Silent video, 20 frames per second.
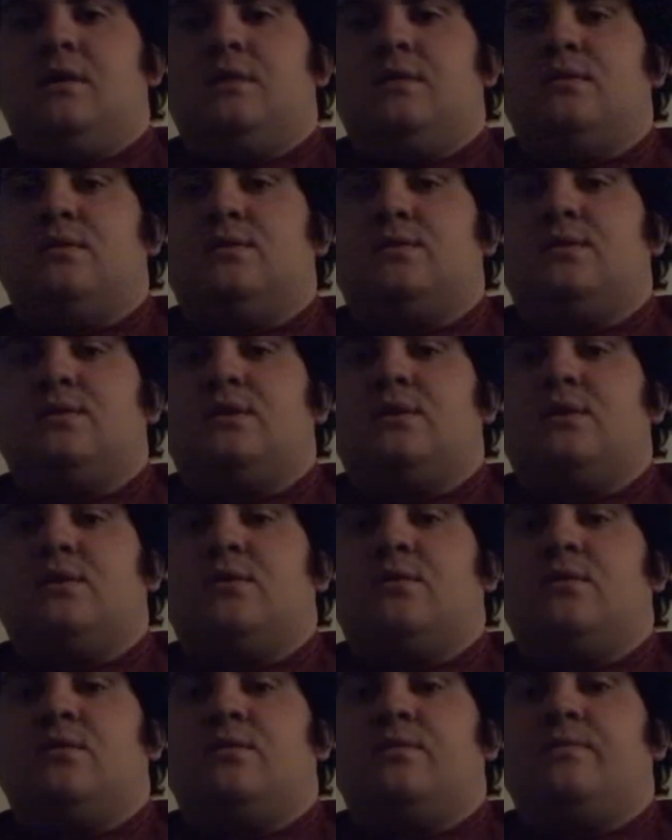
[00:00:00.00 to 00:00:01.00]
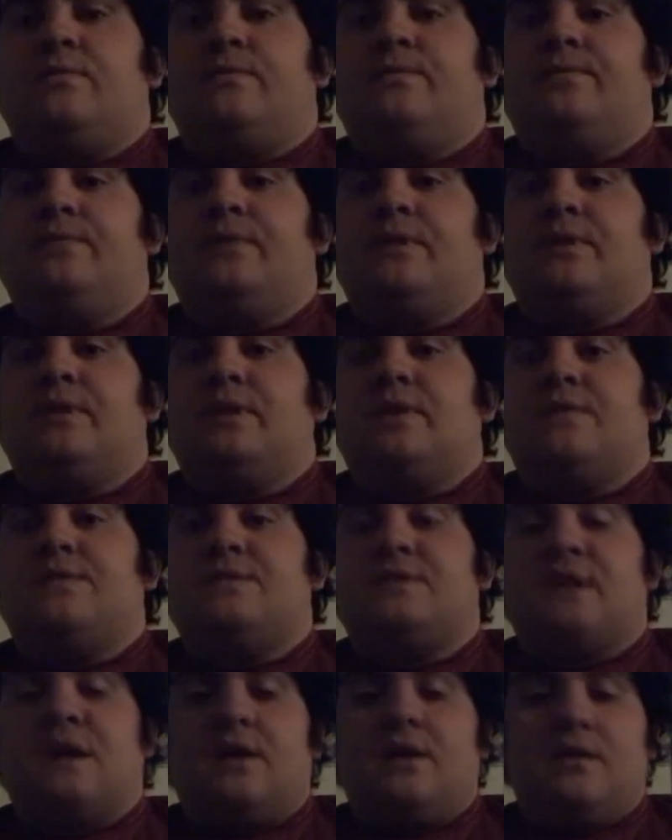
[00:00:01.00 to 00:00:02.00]
So, enough
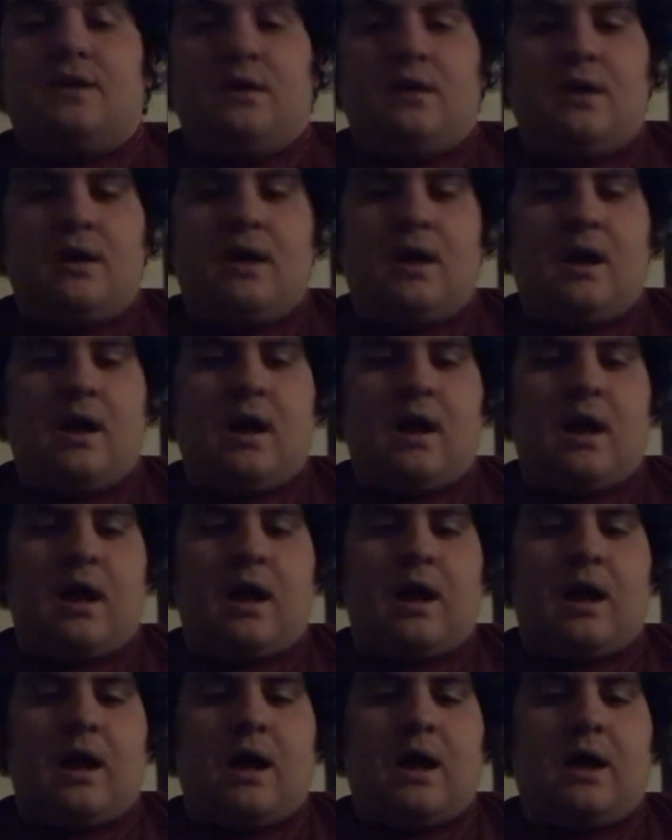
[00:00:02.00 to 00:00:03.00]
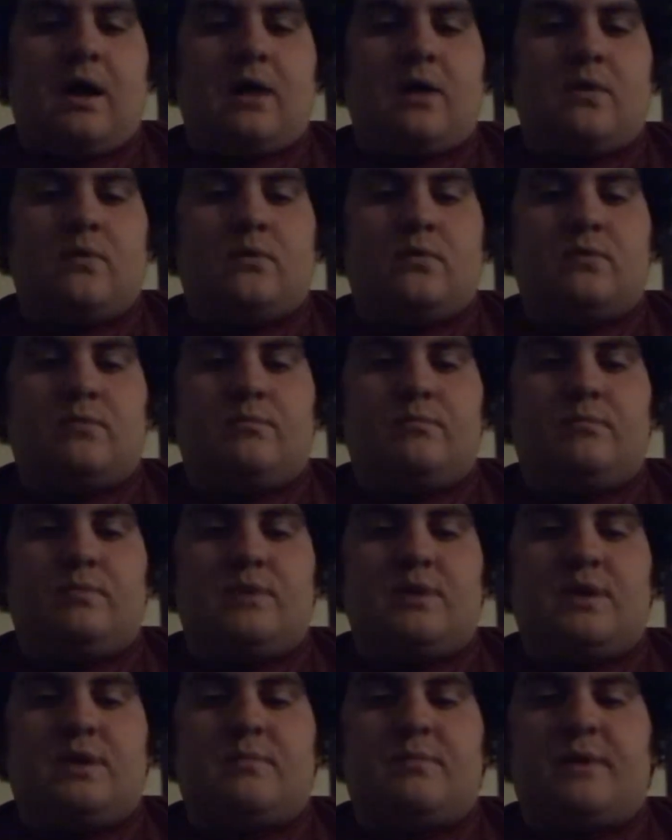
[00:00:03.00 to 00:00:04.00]
said. I will be
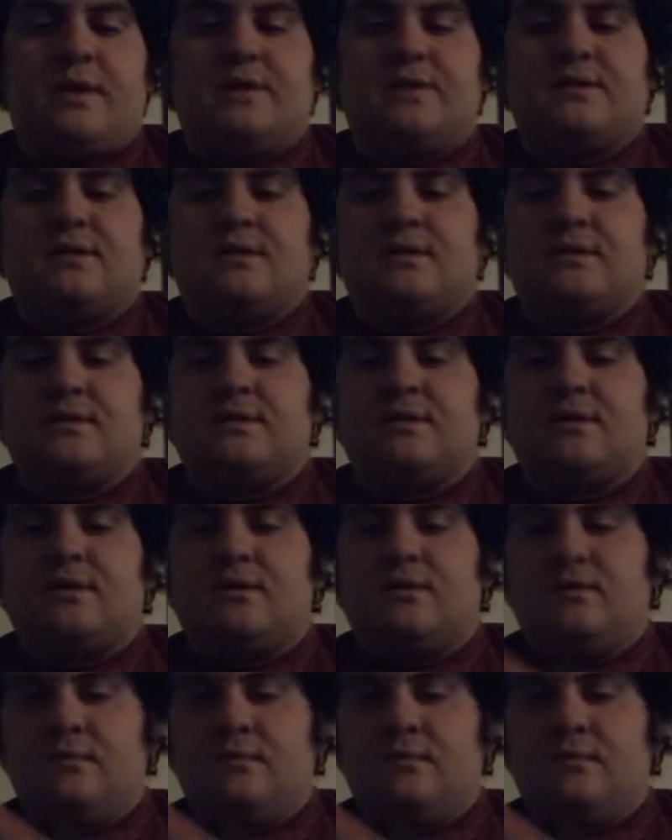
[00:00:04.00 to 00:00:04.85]
unboxing this thing.